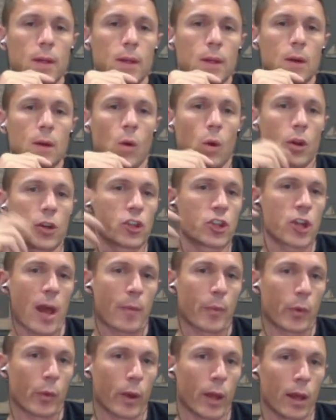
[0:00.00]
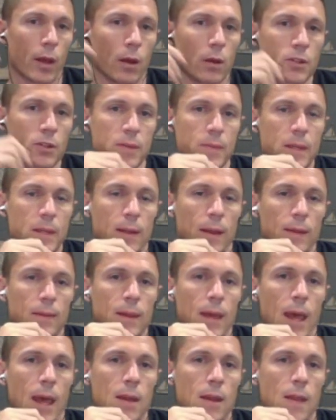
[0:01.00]
or Chaparral, something like
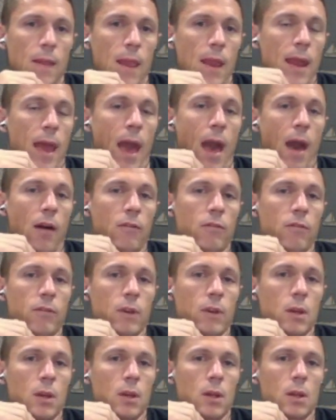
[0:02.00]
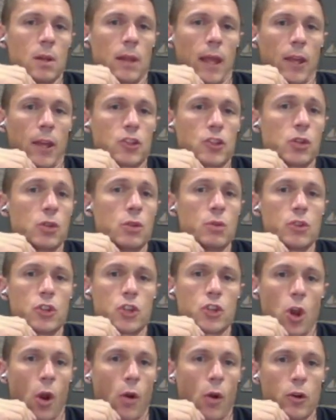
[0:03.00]
that, and they'd have like 2
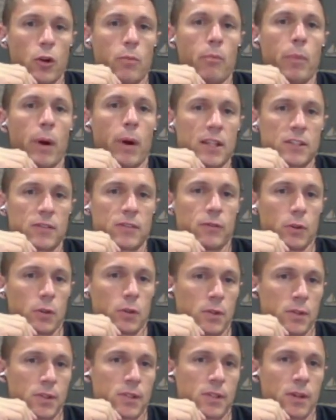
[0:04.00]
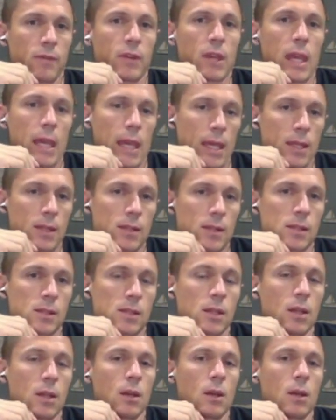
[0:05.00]
chartered busfuls of
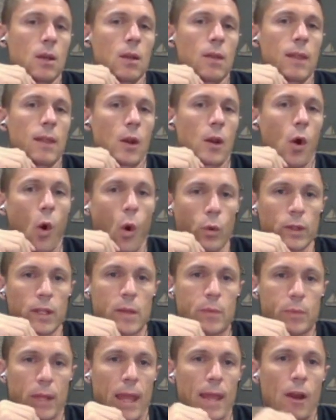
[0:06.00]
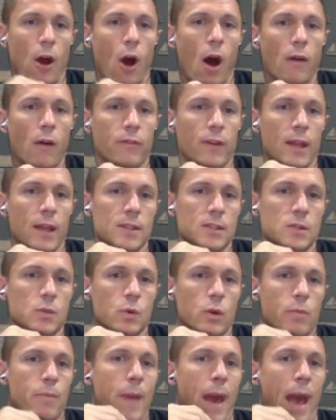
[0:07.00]
kids that only played offense
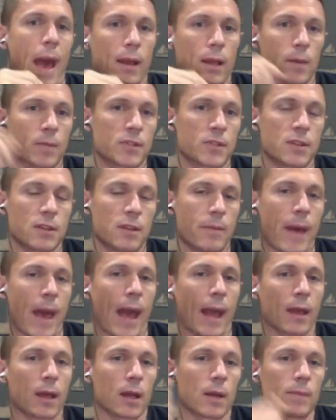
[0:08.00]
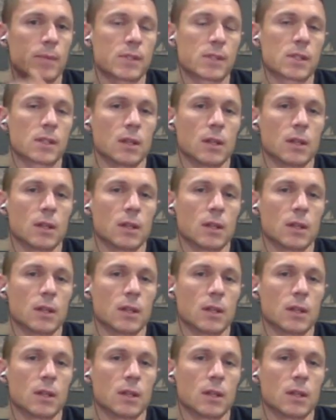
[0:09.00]
with backups to the backups.